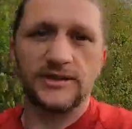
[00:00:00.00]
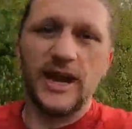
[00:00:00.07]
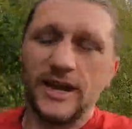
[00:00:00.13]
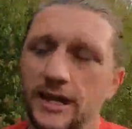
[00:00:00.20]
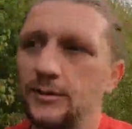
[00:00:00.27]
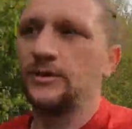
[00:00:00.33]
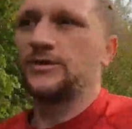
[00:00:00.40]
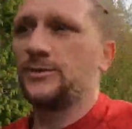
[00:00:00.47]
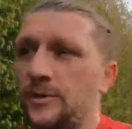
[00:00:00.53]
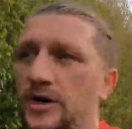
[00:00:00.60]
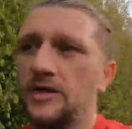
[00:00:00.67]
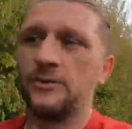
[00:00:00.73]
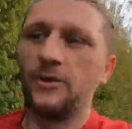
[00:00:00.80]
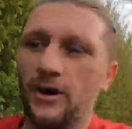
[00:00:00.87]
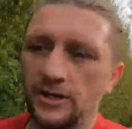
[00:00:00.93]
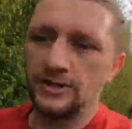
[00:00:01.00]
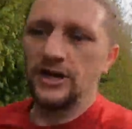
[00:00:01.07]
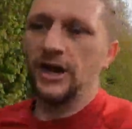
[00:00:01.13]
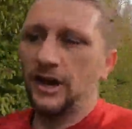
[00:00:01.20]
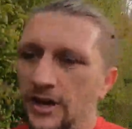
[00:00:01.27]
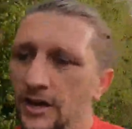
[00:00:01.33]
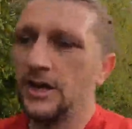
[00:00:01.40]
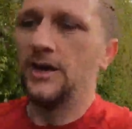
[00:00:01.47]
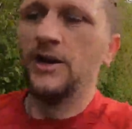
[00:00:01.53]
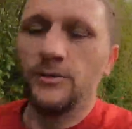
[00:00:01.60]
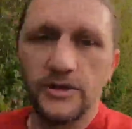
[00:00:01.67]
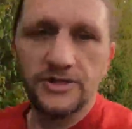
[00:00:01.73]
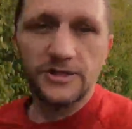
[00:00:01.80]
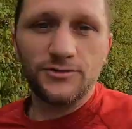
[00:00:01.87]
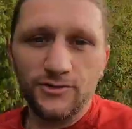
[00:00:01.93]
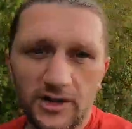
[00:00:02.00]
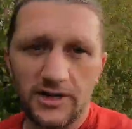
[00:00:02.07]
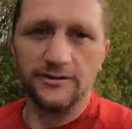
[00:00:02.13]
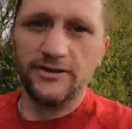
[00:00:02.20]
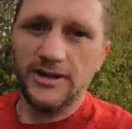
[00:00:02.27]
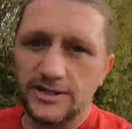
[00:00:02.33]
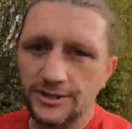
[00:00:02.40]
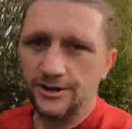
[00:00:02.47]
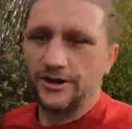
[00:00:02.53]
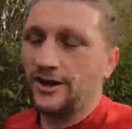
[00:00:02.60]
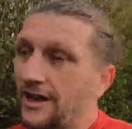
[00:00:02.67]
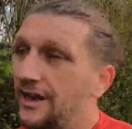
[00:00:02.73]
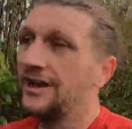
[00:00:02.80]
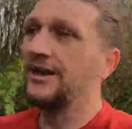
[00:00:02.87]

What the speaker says: exactly what's on my other watch, which is really reassuring.